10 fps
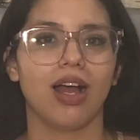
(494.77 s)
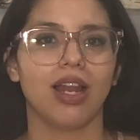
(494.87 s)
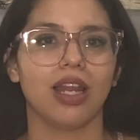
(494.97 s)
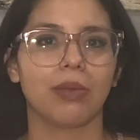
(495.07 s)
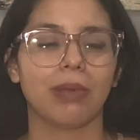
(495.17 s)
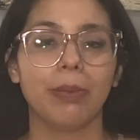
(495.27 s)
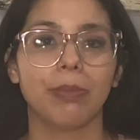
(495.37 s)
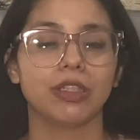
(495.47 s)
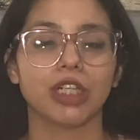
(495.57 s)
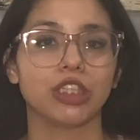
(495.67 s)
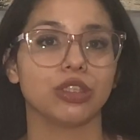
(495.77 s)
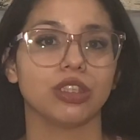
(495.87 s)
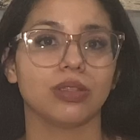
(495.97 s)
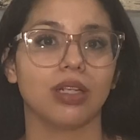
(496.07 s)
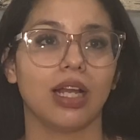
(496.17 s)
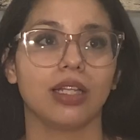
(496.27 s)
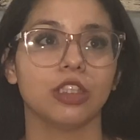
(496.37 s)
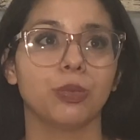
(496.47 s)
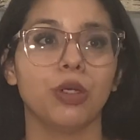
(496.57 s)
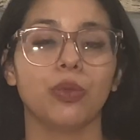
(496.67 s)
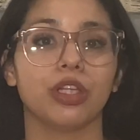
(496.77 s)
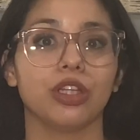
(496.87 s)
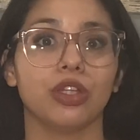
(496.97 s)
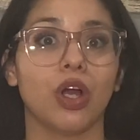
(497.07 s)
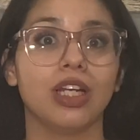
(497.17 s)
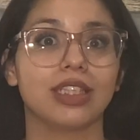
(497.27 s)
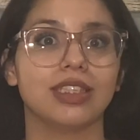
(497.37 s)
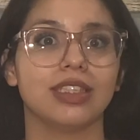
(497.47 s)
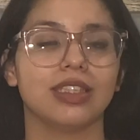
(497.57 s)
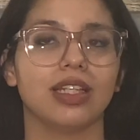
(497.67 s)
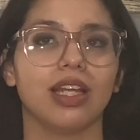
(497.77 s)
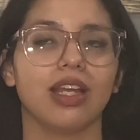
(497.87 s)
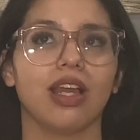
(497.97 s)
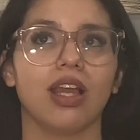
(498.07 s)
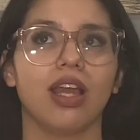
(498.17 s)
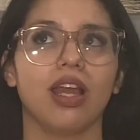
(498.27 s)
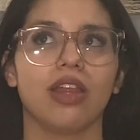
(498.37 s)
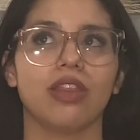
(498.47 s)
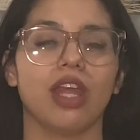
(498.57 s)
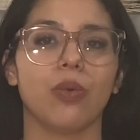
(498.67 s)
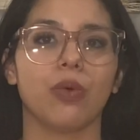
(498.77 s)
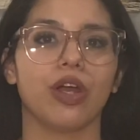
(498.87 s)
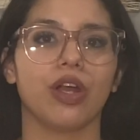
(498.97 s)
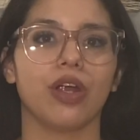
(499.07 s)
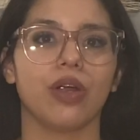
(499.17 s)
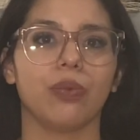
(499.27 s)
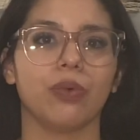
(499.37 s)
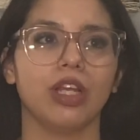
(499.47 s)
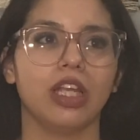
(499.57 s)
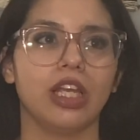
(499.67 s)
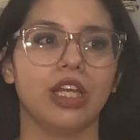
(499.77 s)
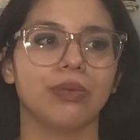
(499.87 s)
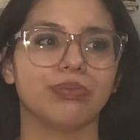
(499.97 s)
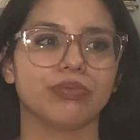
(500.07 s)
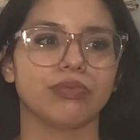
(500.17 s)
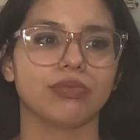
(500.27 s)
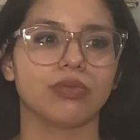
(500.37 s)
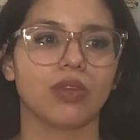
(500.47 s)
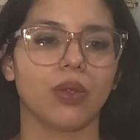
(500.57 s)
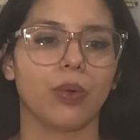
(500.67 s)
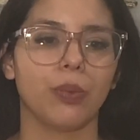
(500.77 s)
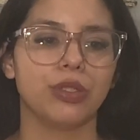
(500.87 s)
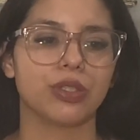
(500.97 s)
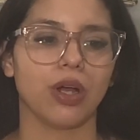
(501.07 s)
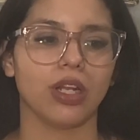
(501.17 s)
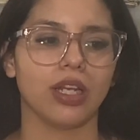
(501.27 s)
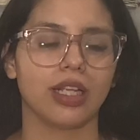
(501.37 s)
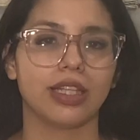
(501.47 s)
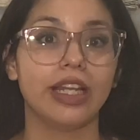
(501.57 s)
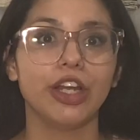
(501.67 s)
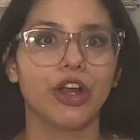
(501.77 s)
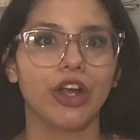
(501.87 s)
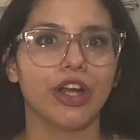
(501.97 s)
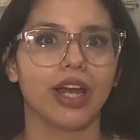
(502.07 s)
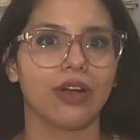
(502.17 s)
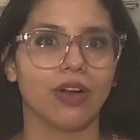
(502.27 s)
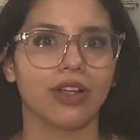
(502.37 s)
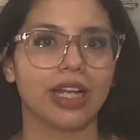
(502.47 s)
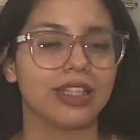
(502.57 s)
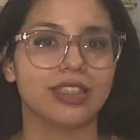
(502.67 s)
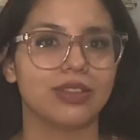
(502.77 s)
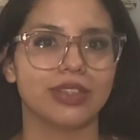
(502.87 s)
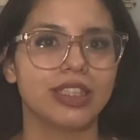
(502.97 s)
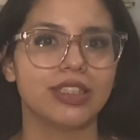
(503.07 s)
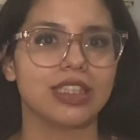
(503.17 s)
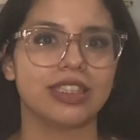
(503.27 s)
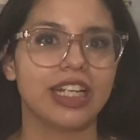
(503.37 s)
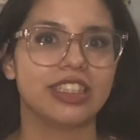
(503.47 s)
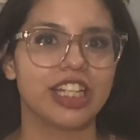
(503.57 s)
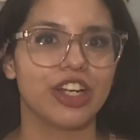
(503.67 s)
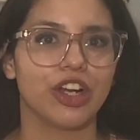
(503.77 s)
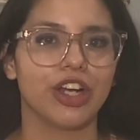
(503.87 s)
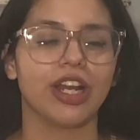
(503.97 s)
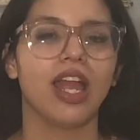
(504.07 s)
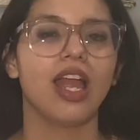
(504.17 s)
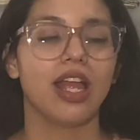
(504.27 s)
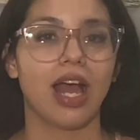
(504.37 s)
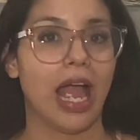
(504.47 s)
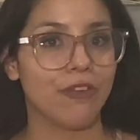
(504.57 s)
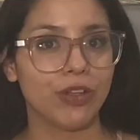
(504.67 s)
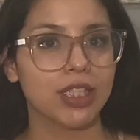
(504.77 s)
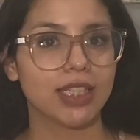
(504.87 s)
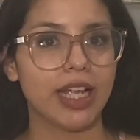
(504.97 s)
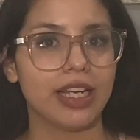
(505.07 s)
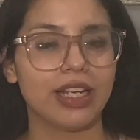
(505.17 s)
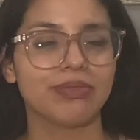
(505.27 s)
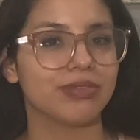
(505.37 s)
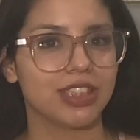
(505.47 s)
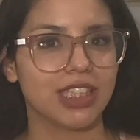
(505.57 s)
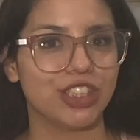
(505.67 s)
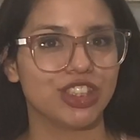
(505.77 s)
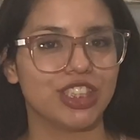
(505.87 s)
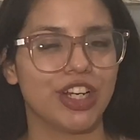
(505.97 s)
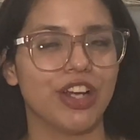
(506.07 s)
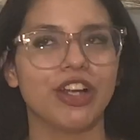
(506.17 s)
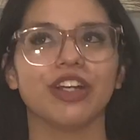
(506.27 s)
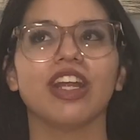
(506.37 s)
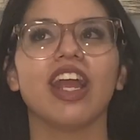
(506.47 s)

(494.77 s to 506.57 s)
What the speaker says: like, my contractions at this point were non-existent. Like, they were really, what would you call it? Like, they didn't hurt at all. Like, seriously, they didn't hurt. I felt the tightening, they just didn't hurt.